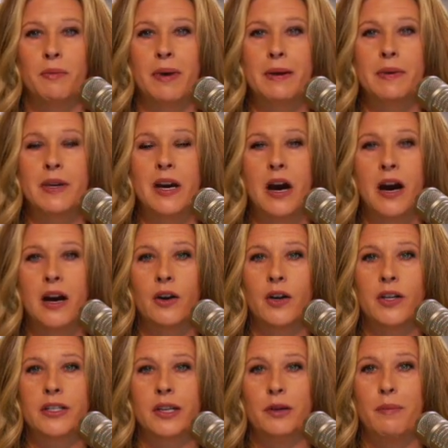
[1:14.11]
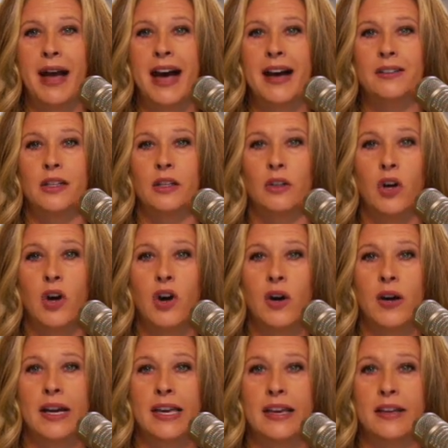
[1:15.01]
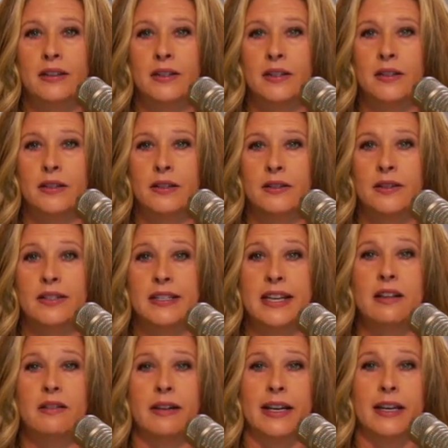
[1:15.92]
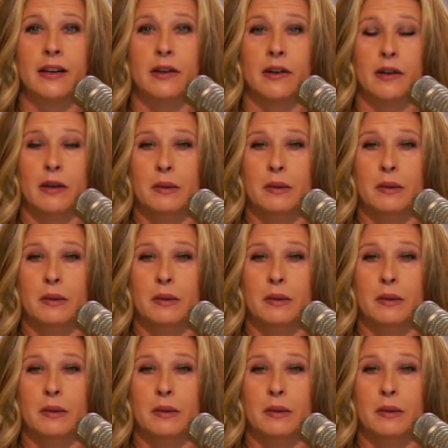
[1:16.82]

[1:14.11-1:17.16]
Maybe Congress could pass a law against stealing,